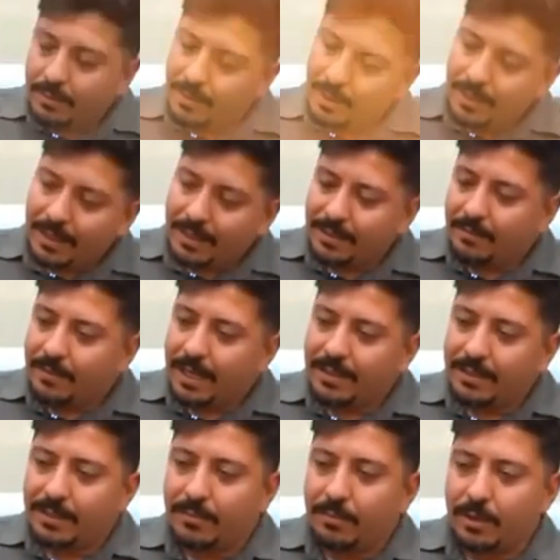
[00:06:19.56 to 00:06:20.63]
In the
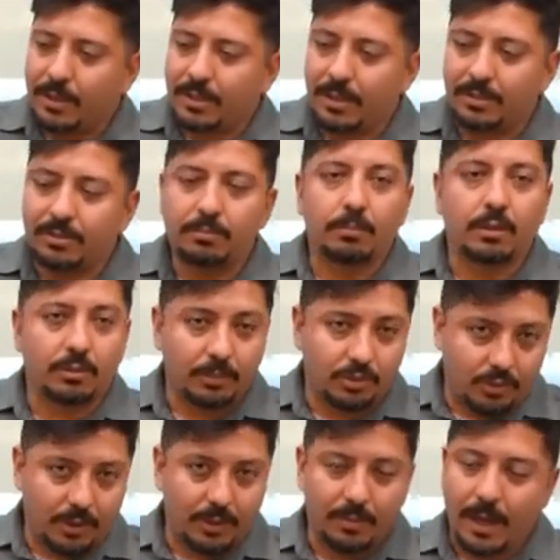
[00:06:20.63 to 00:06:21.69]
devices purchased from the
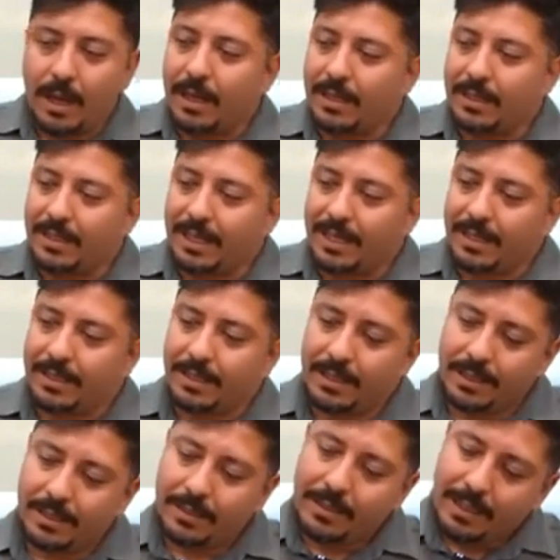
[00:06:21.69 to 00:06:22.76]
Joy Market site,
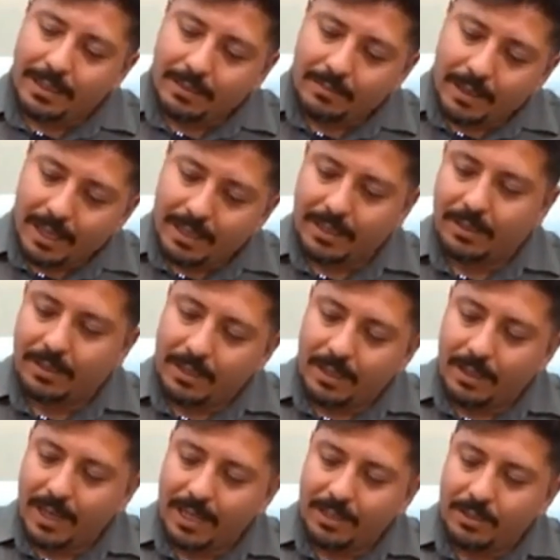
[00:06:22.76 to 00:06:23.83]
the device's
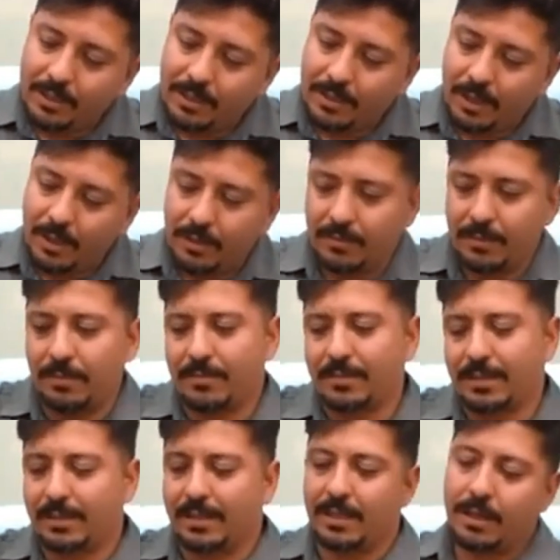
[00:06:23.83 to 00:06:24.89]
connections are of the
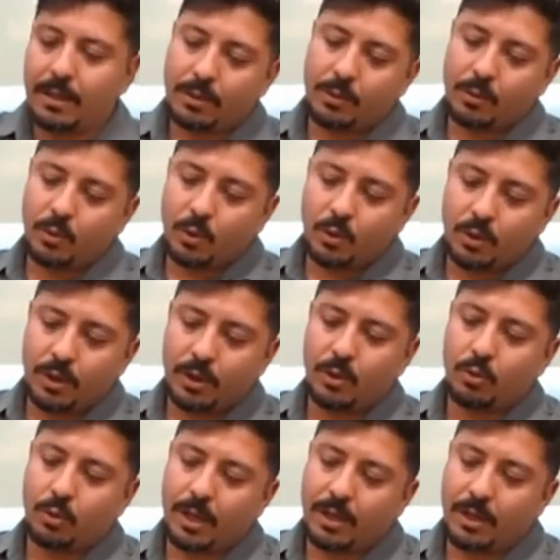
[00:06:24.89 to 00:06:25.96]
fitting or
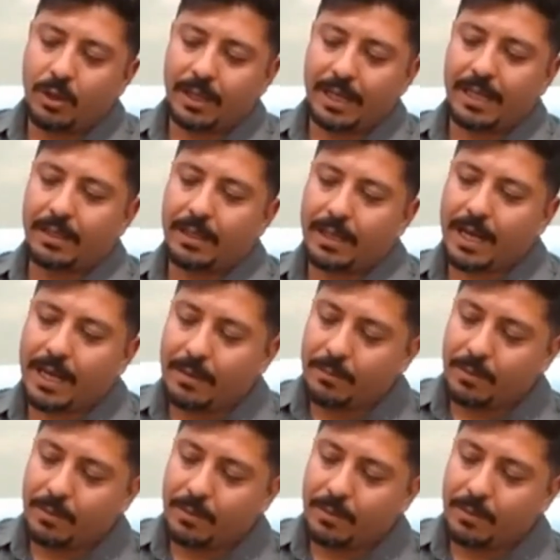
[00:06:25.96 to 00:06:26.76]
quick connect type.